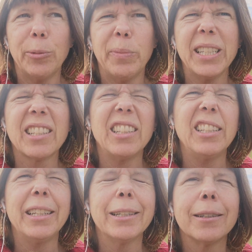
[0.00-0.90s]
basically
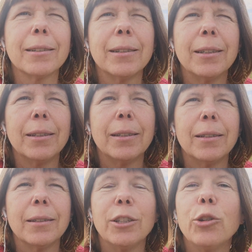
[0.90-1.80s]
near
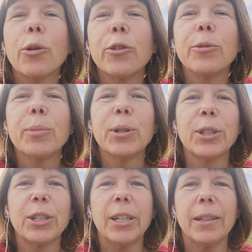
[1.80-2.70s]
the northern
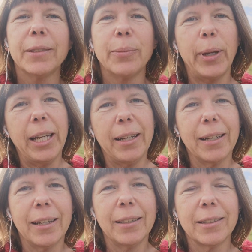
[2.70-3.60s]
border of Spain
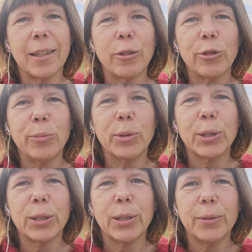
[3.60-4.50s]
and the southern
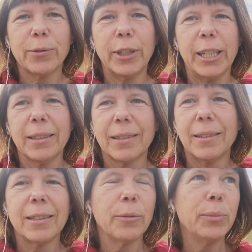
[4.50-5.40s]
border of France.
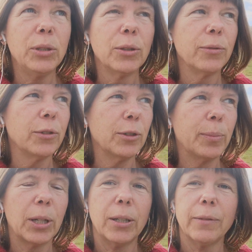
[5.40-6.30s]
It's a beautiful
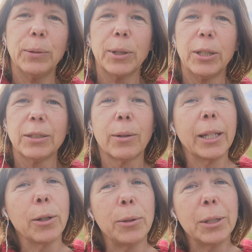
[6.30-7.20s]
part of the world. It's quite
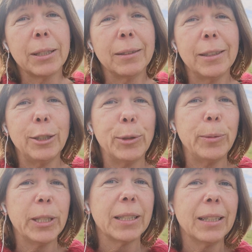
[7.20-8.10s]
cold in the
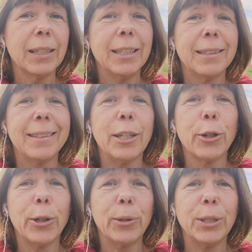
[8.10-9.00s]
moment. It's
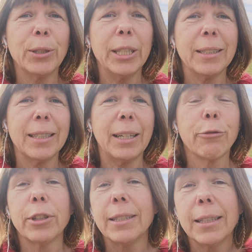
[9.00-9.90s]
0 degrees today,
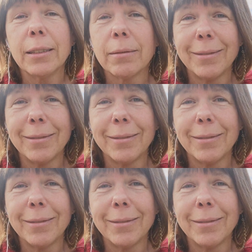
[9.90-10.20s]
freezing